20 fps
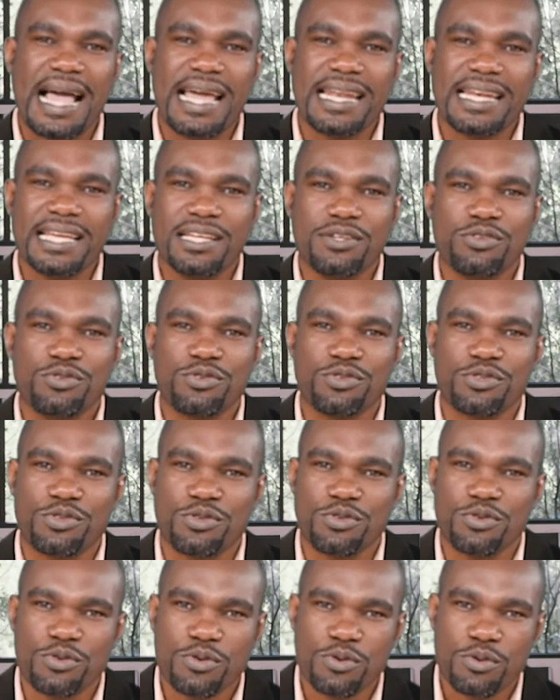I need you to
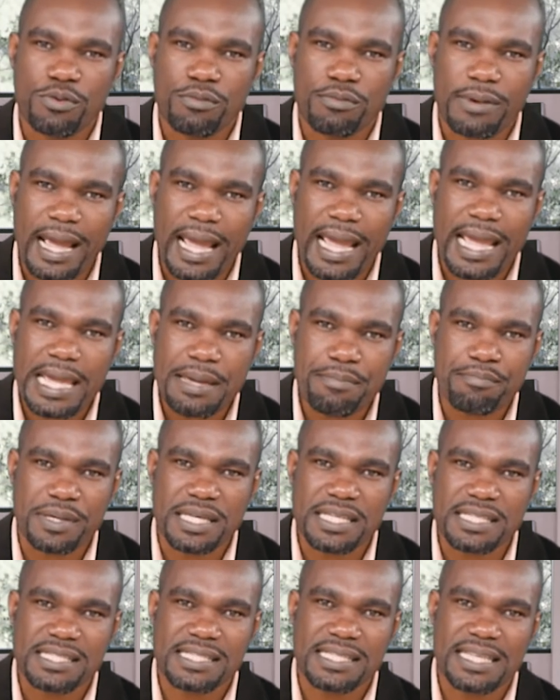do A,
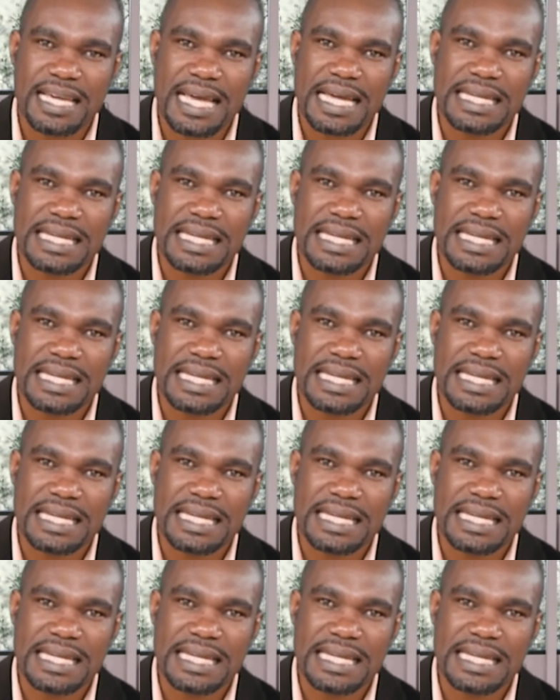B, C,